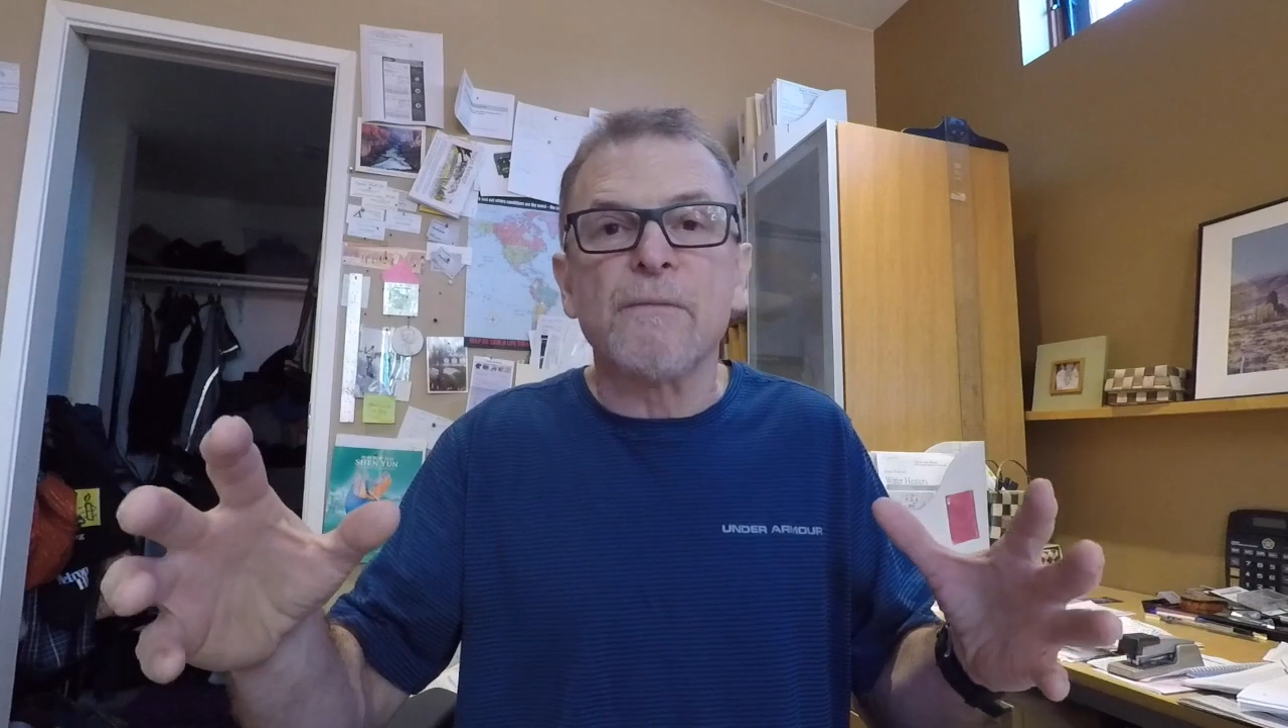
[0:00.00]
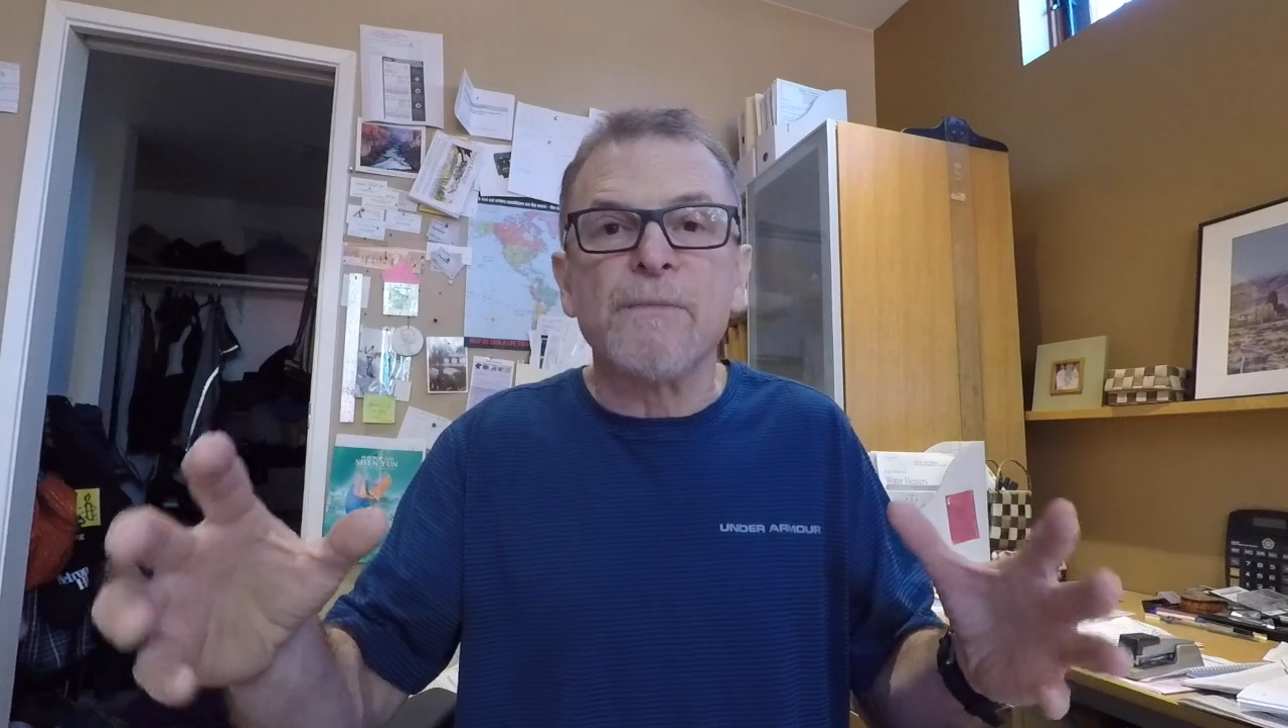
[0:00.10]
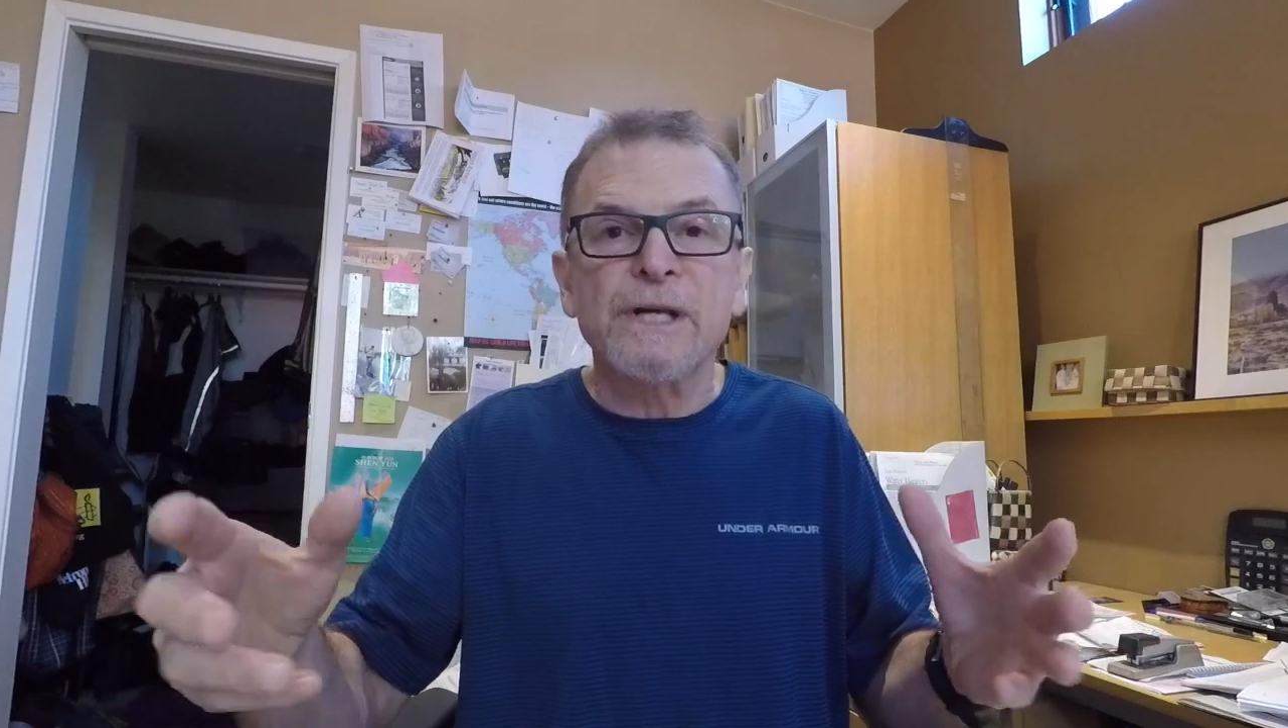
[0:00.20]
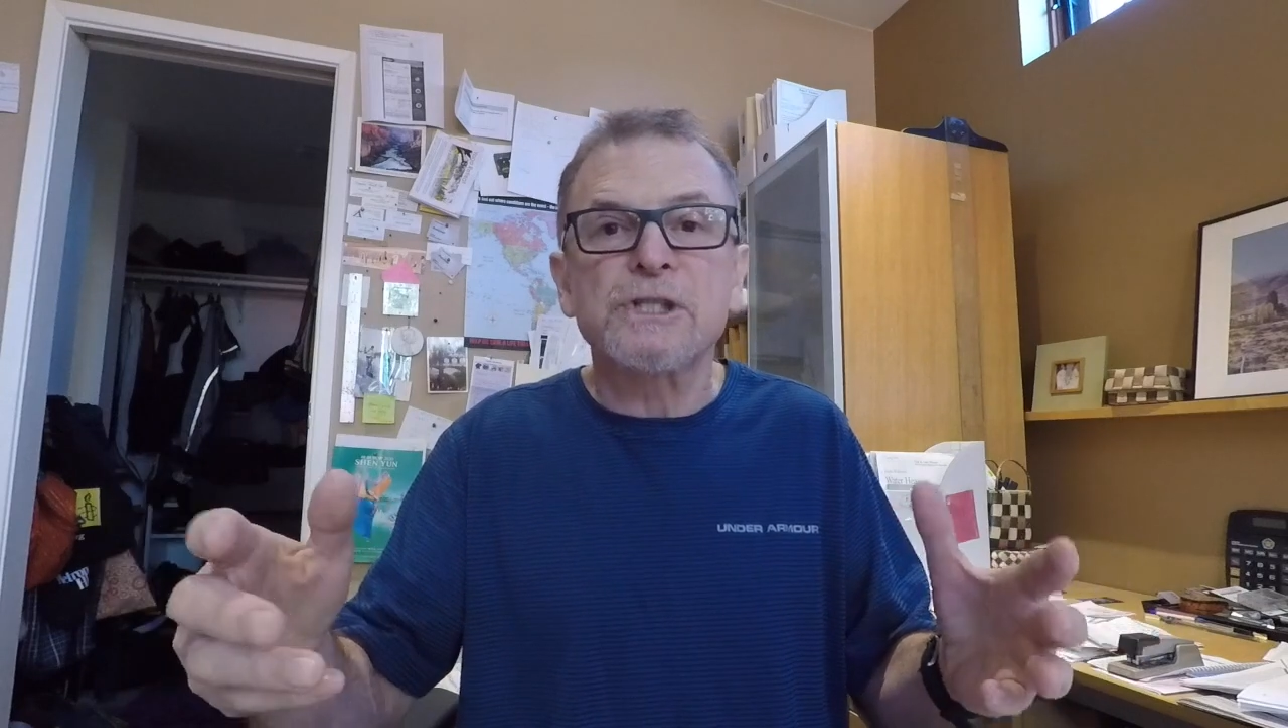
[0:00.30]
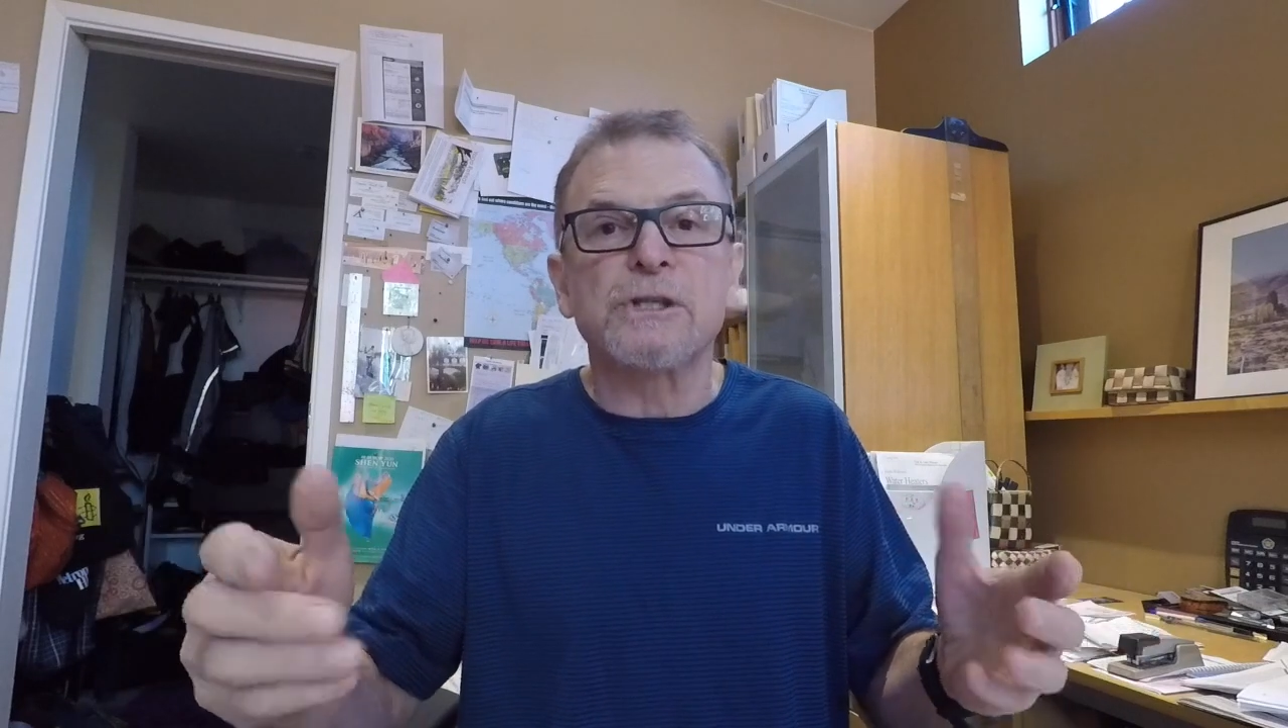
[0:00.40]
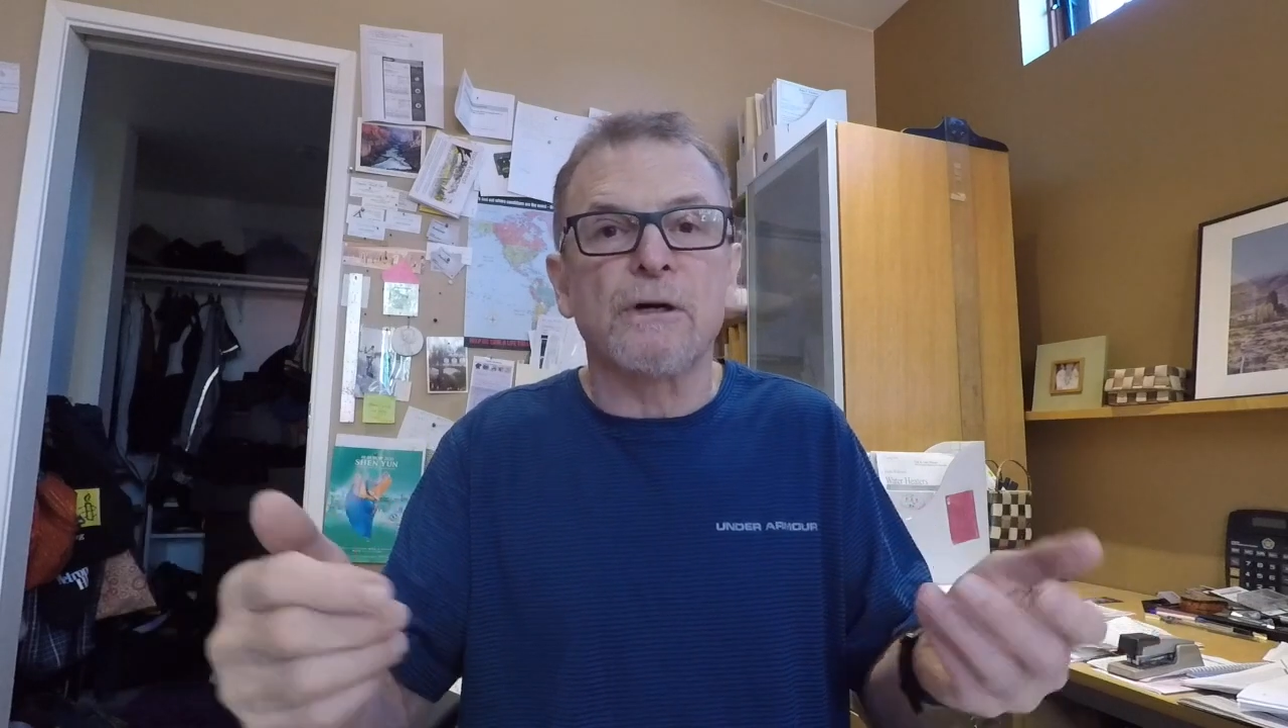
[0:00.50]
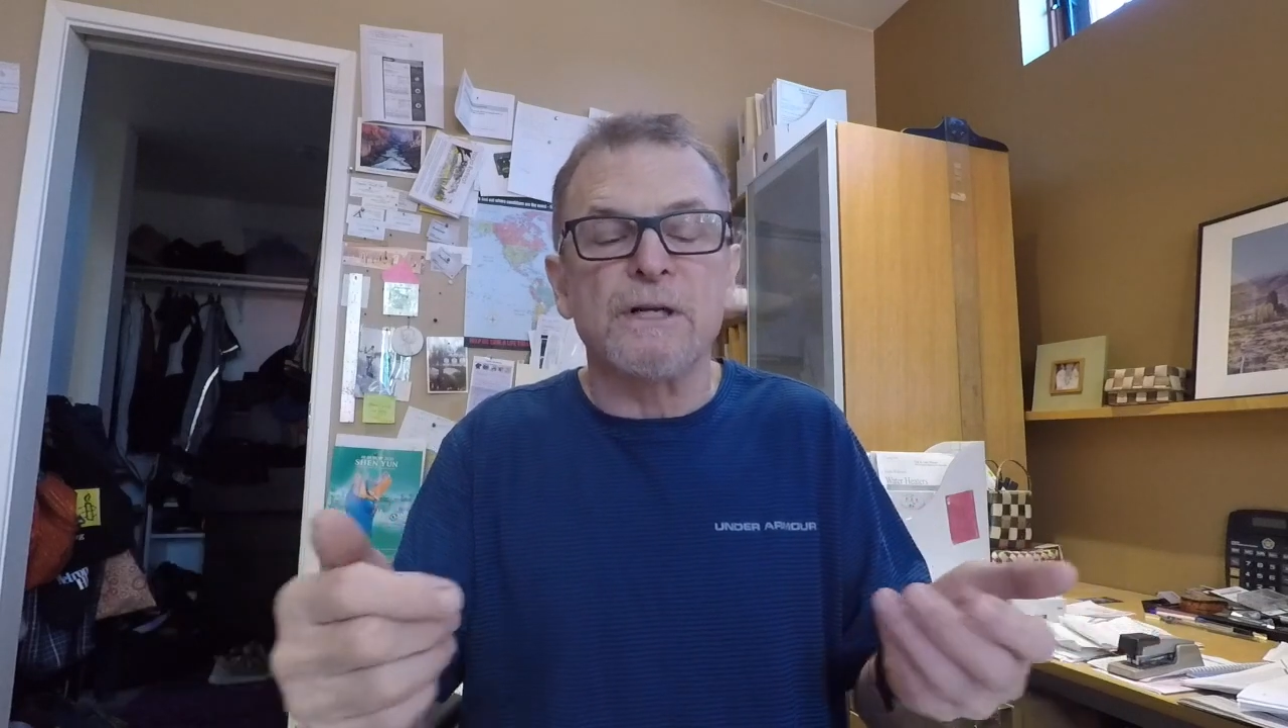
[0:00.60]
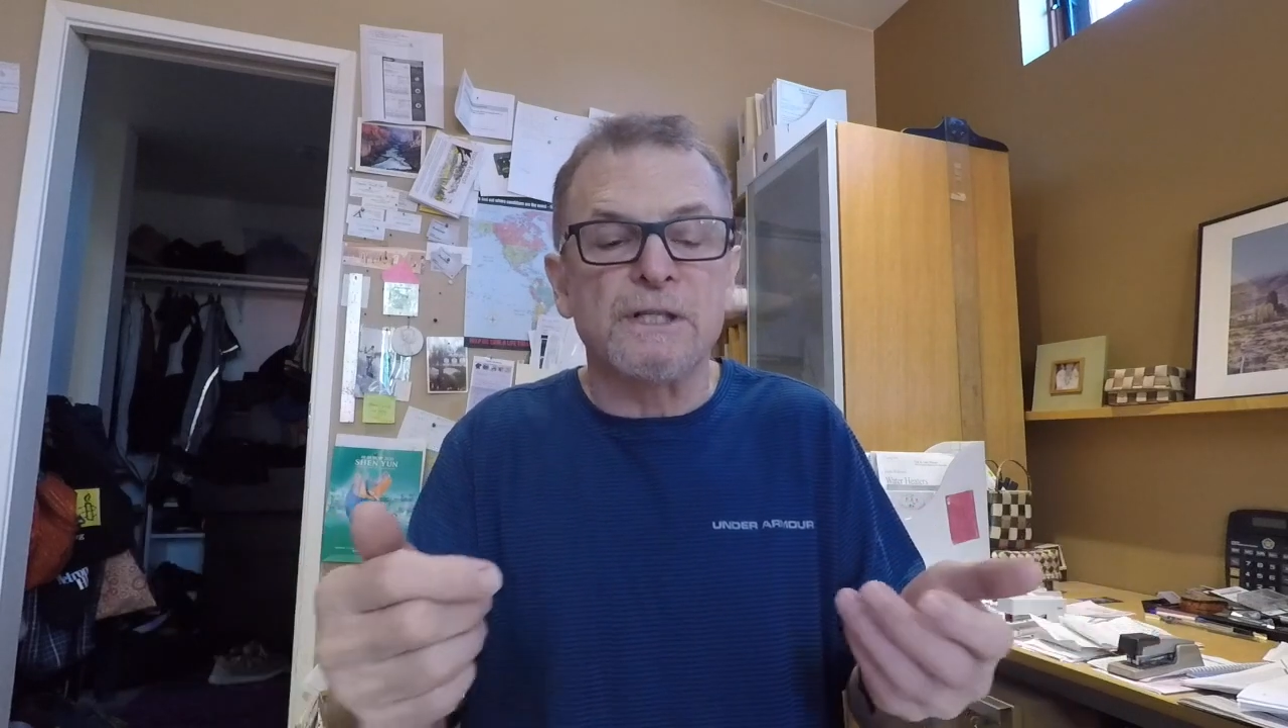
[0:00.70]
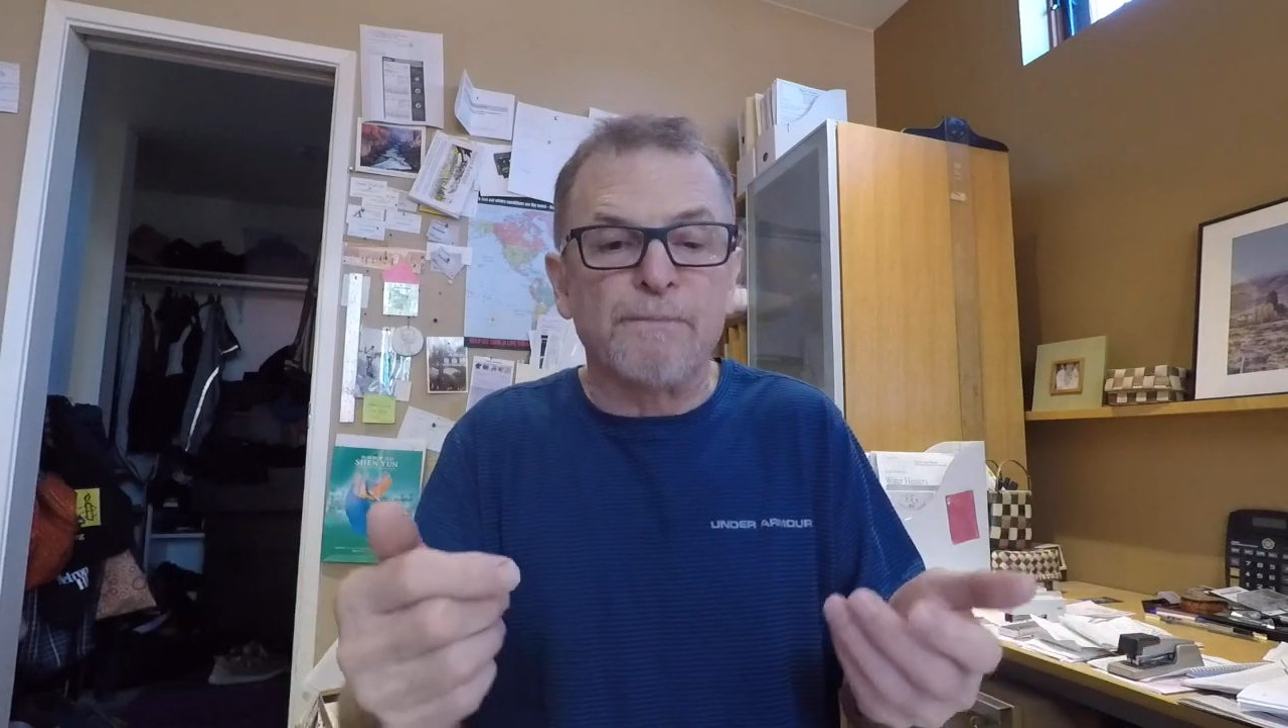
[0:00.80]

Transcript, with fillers: mixture is